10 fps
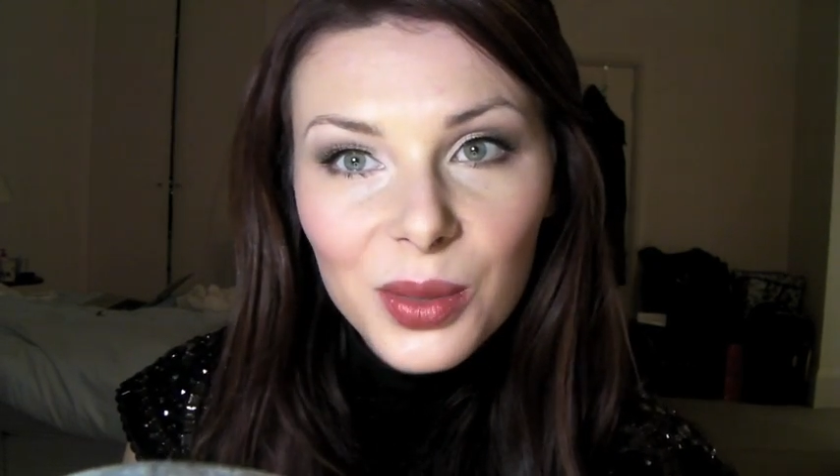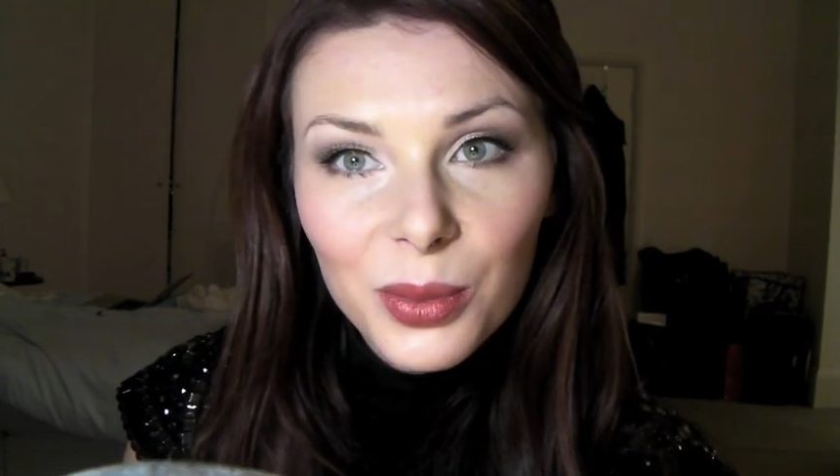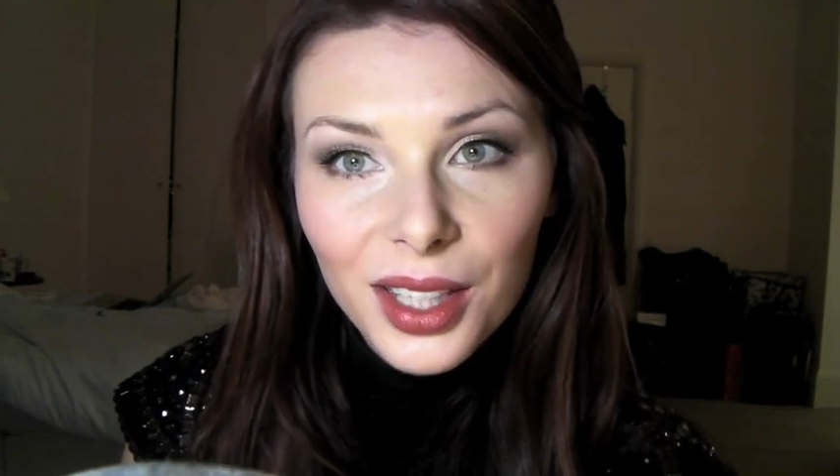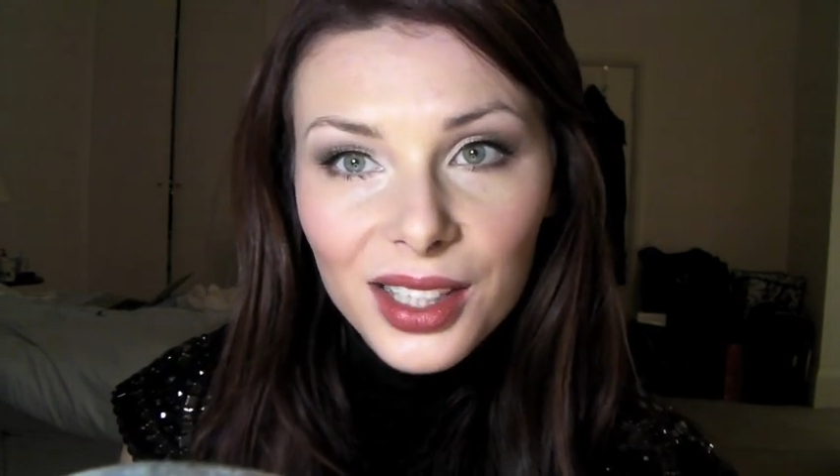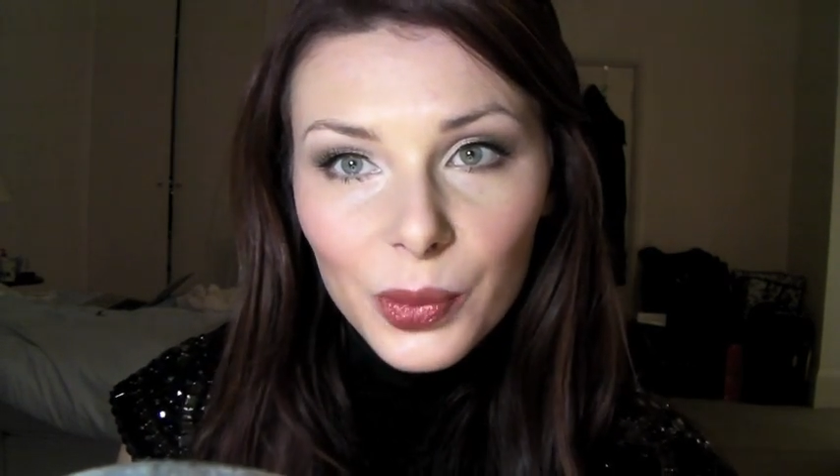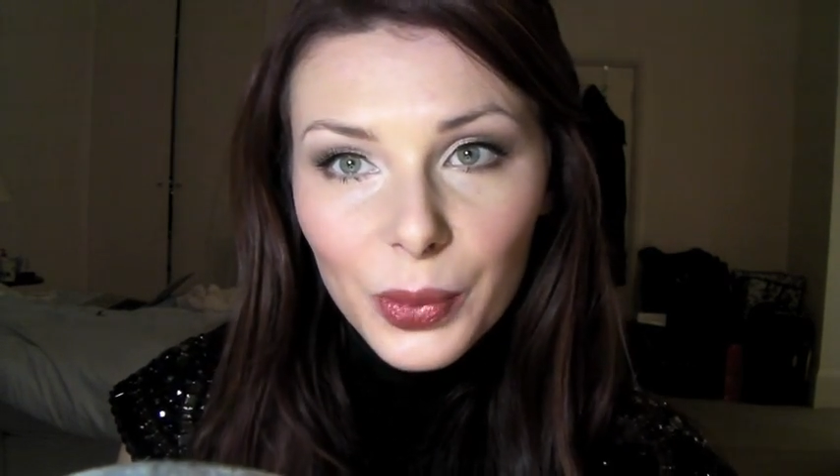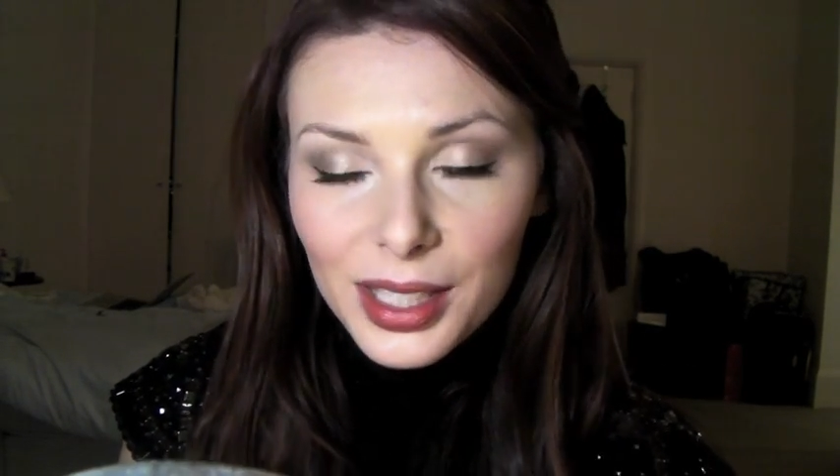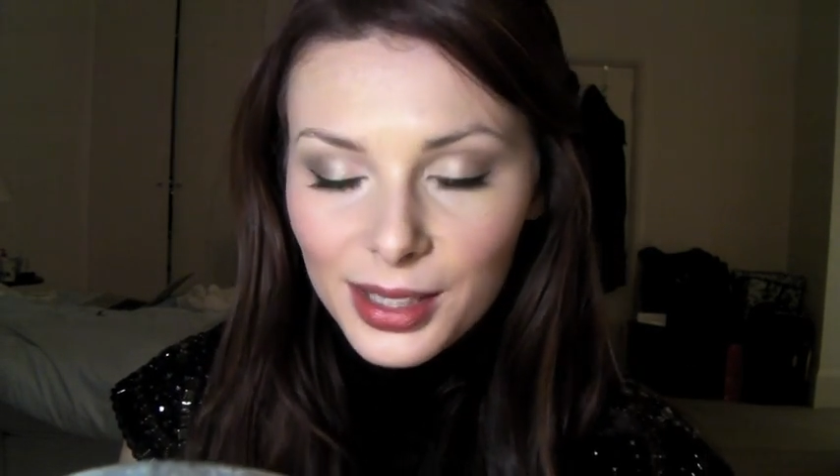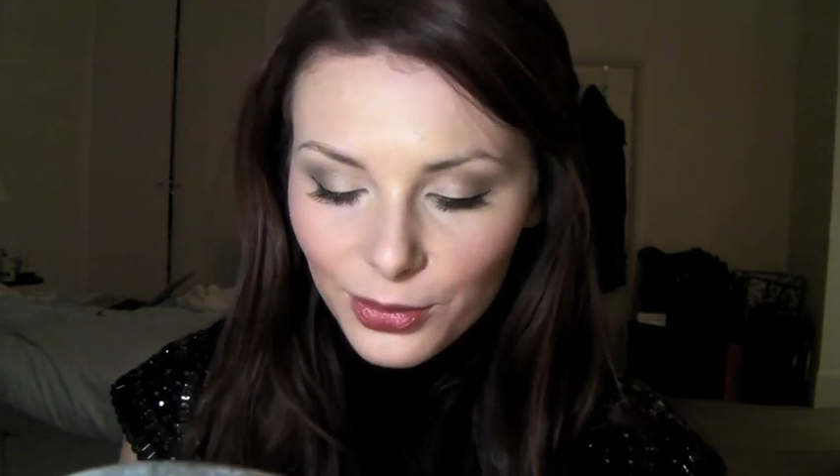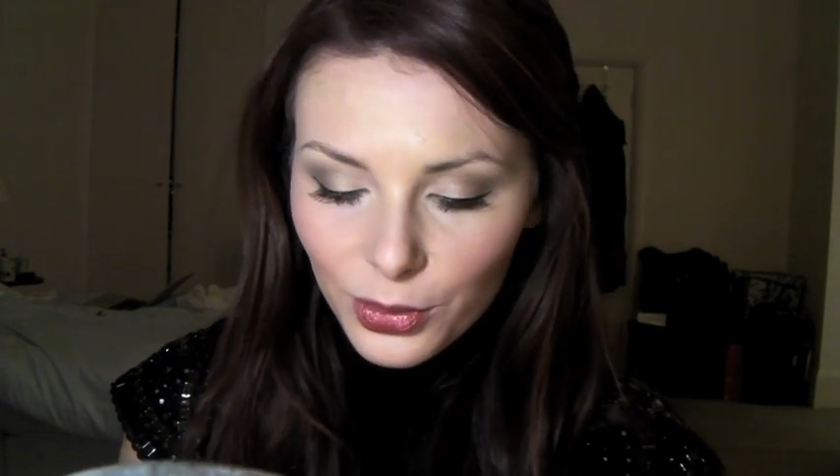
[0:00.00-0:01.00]
to me as a
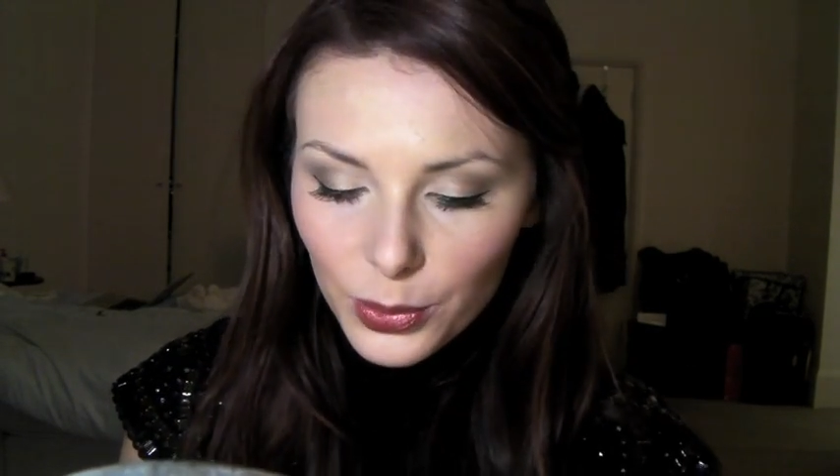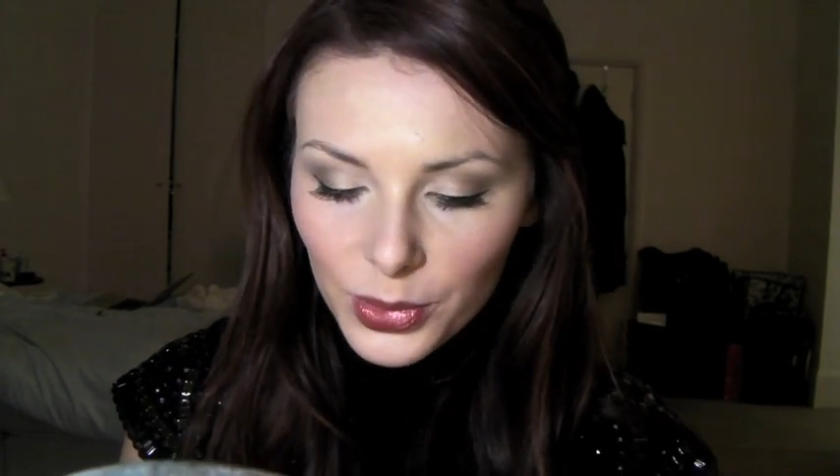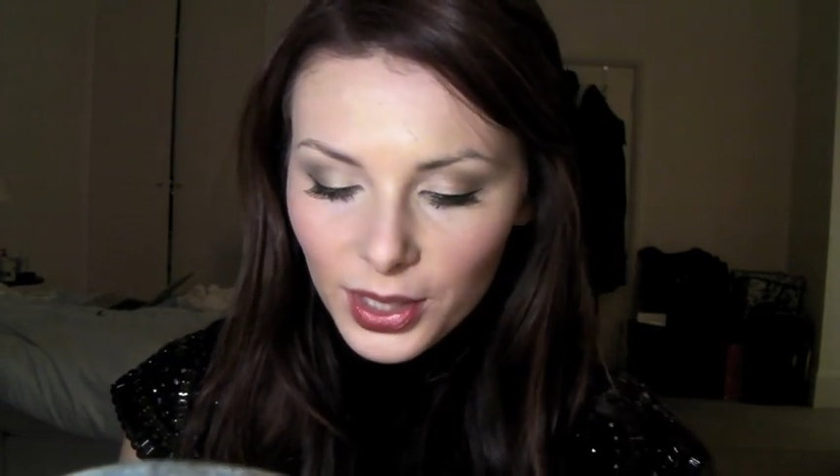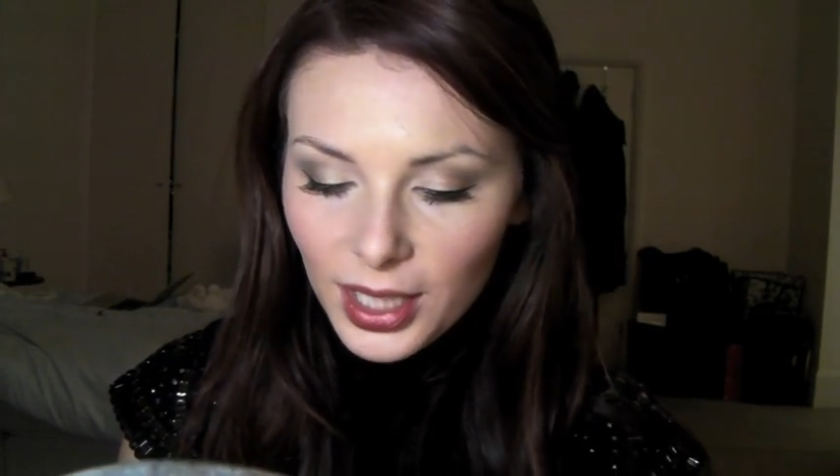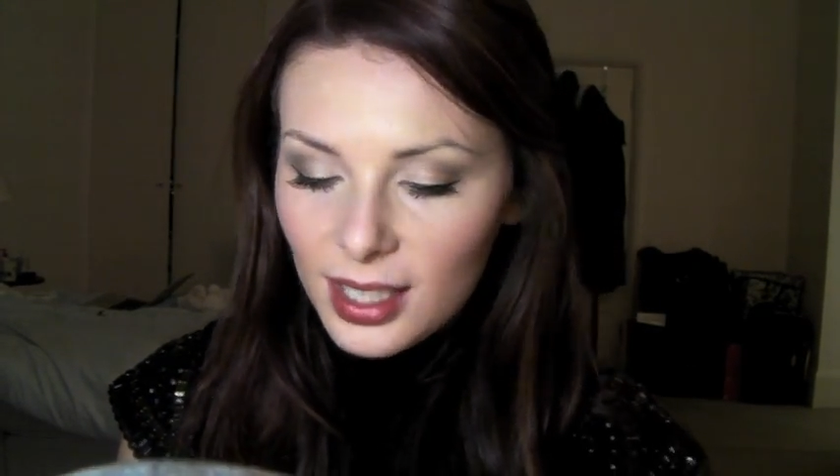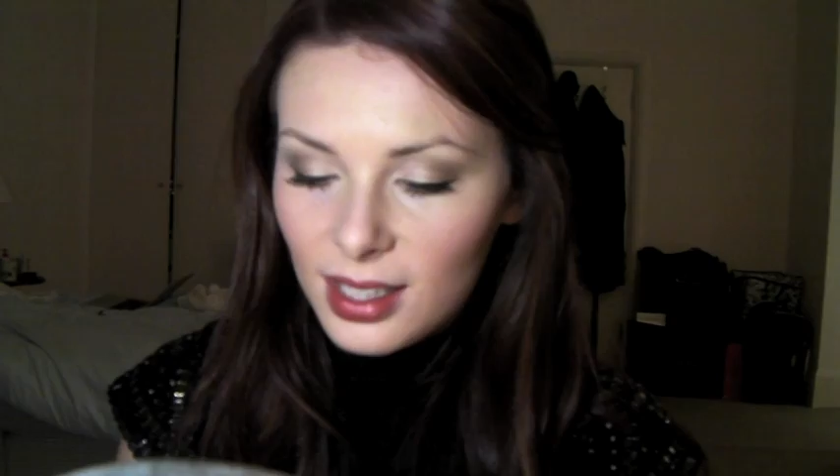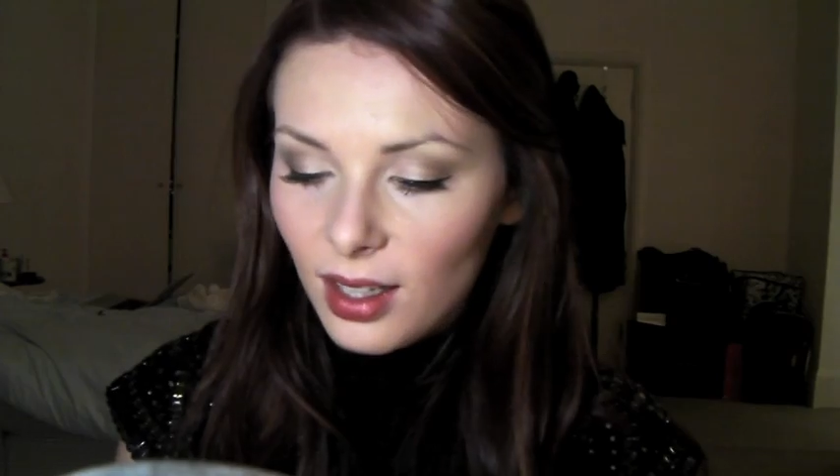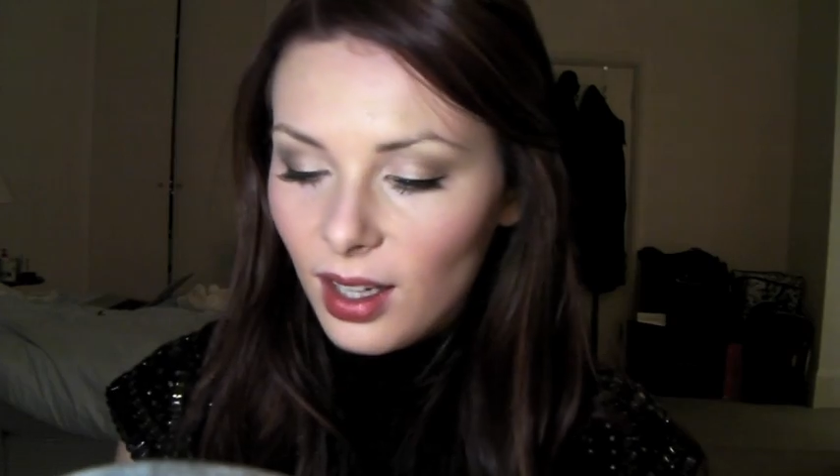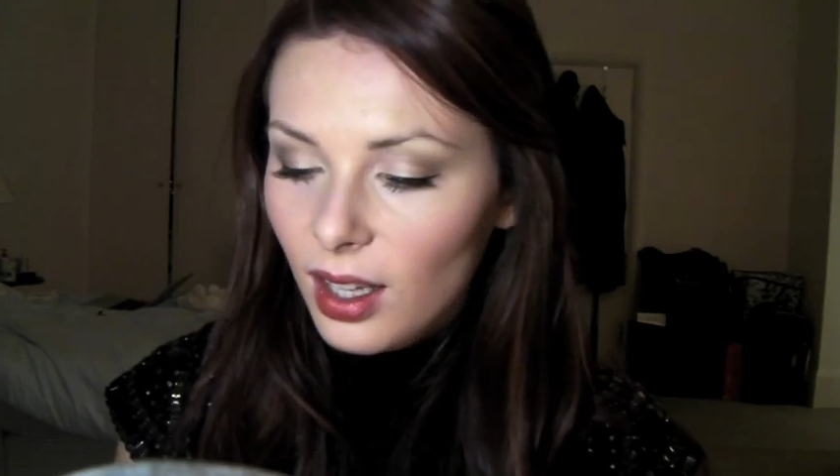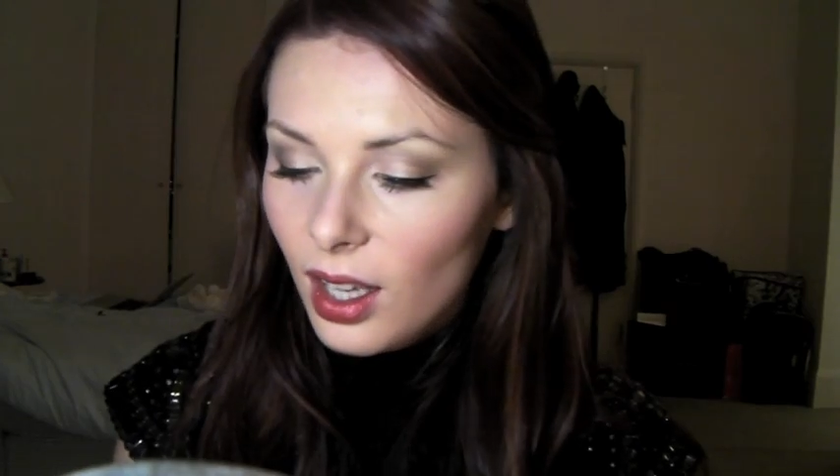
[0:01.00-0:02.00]
present from Zuneta